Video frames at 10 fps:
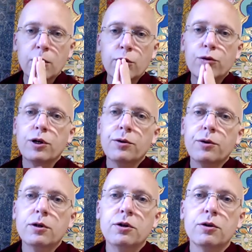So now
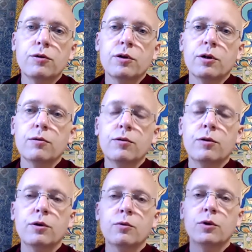think to yourselves
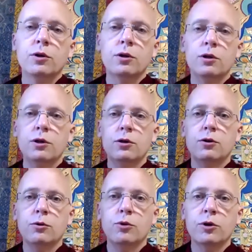that we need
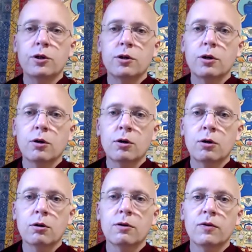to bring
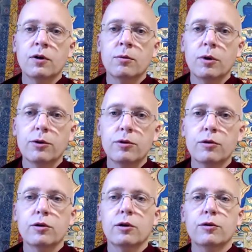all of our
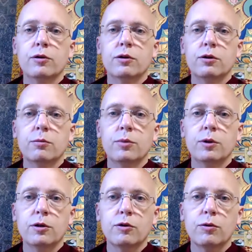mothers, all sentient
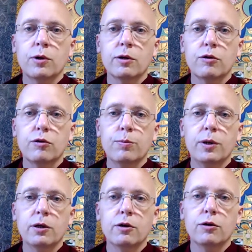beings throughout
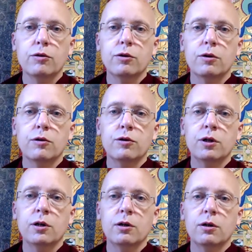space, to the
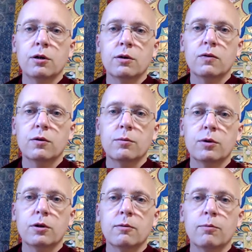state of
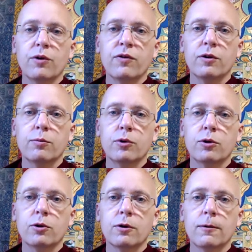complete and perfect
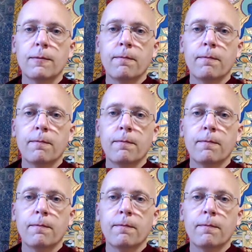Buddhahood.